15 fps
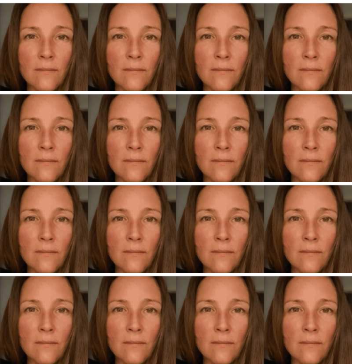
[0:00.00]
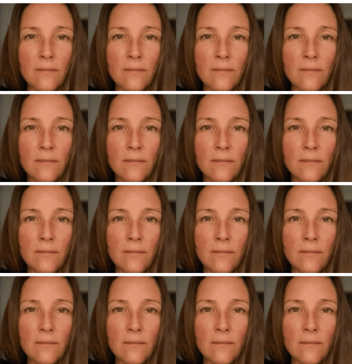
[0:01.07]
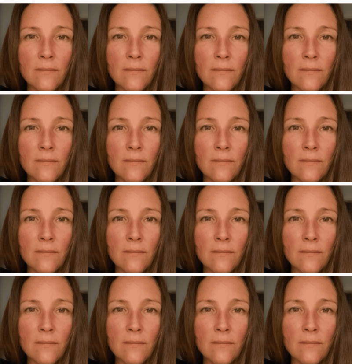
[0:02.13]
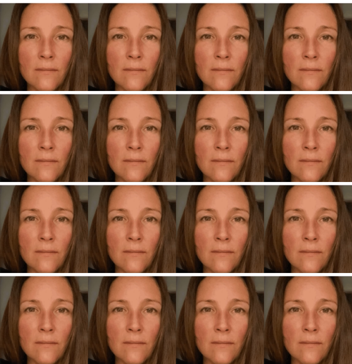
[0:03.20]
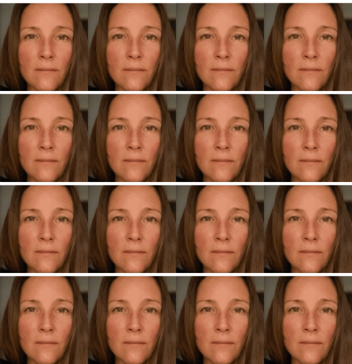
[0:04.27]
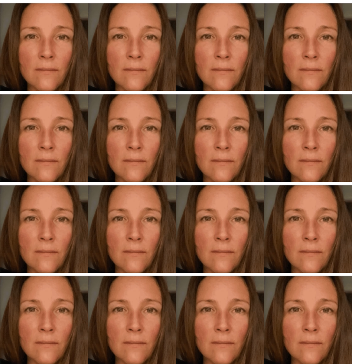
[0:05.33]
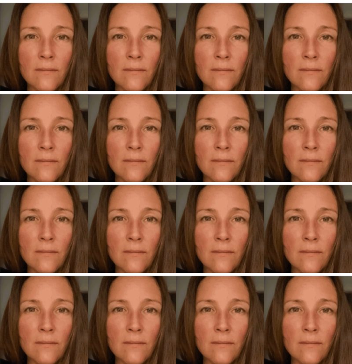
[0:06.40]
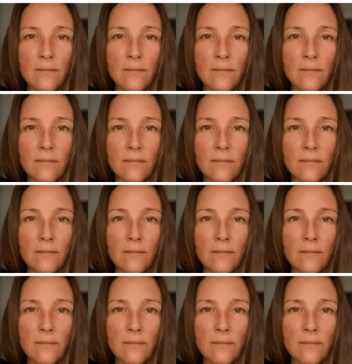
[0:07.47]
(no lip movement)